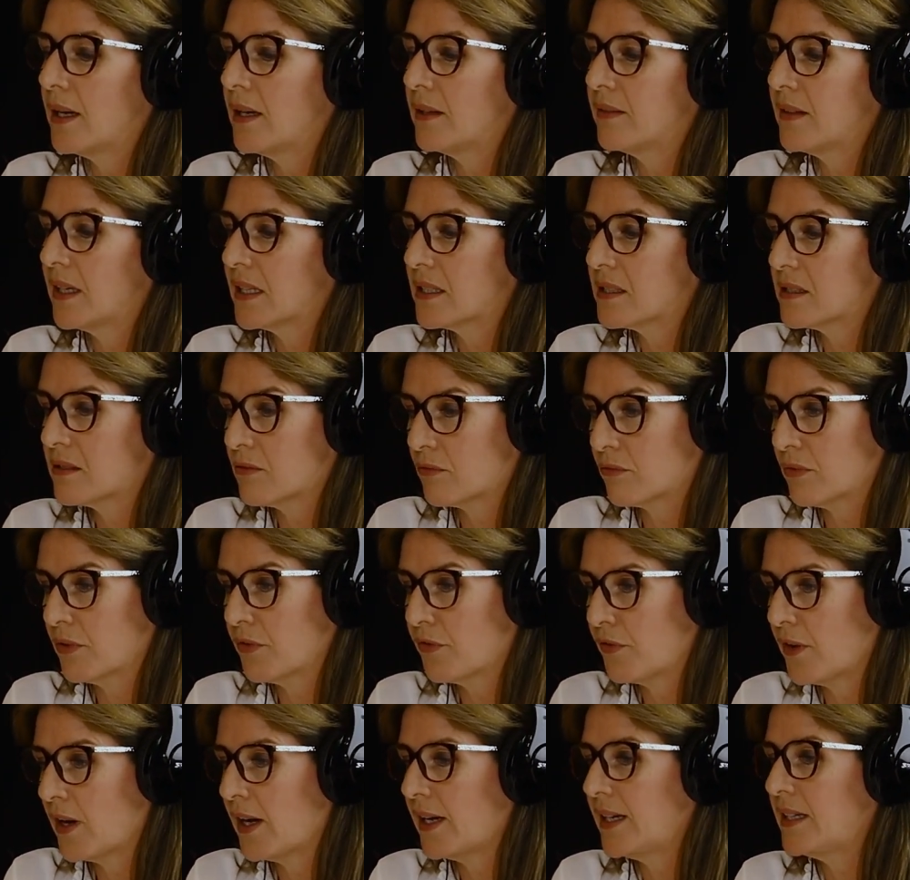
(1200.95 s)
that's
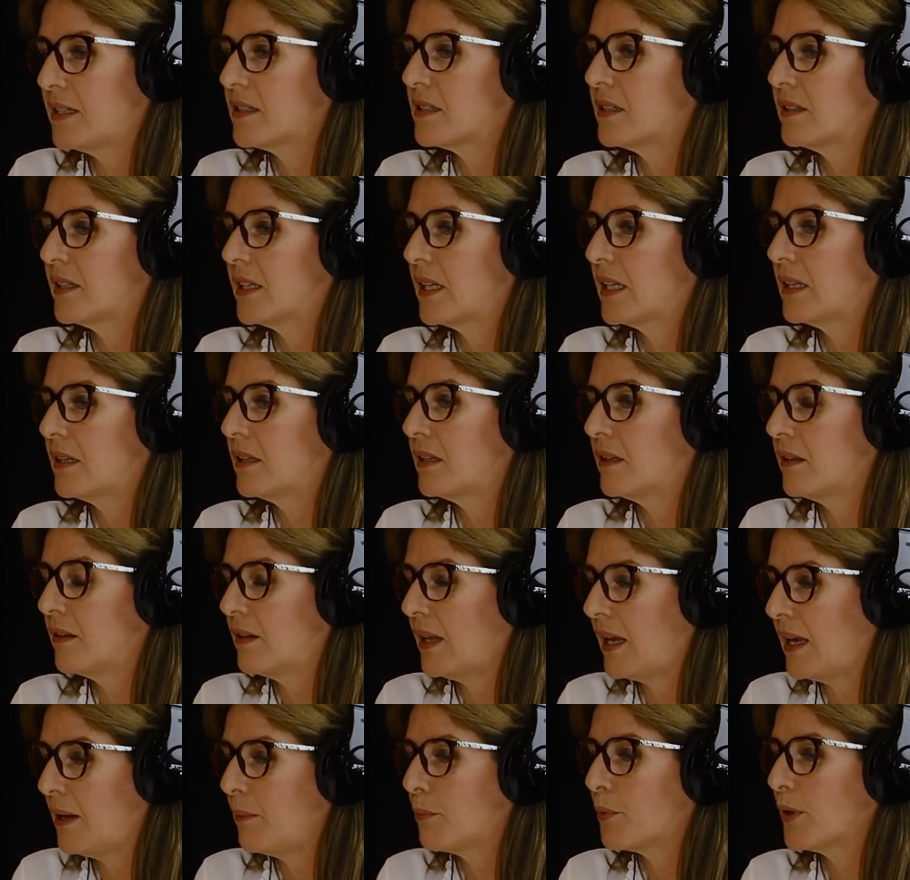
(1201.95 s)
refined, and then
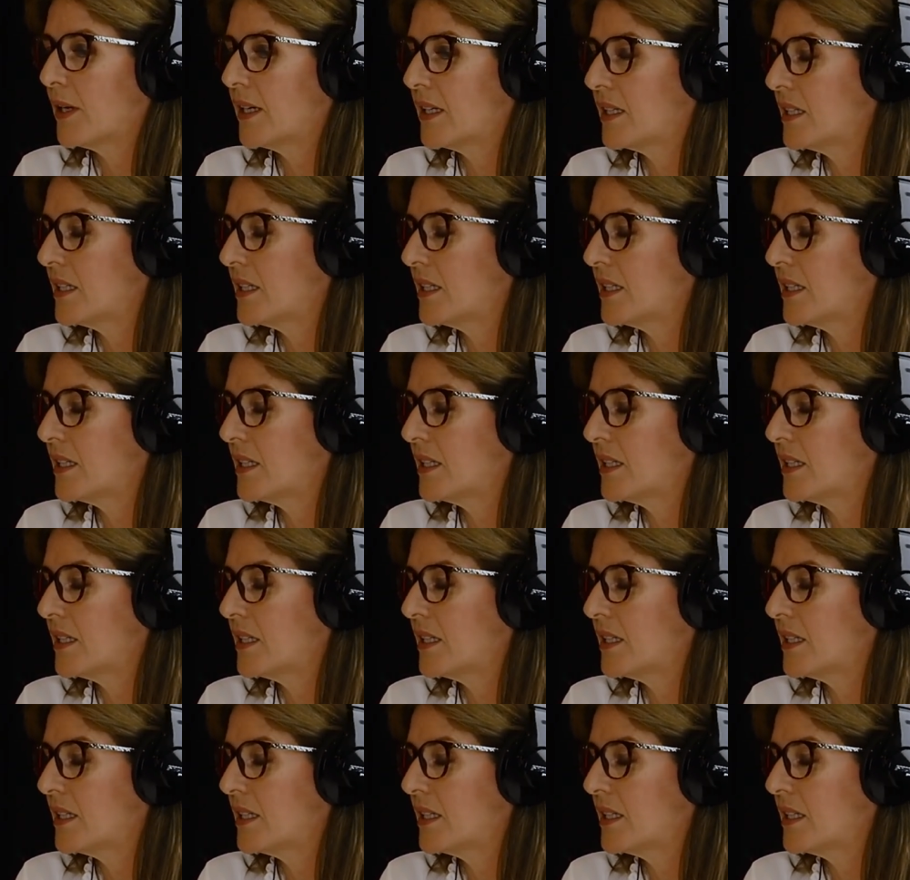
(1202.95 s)
they bring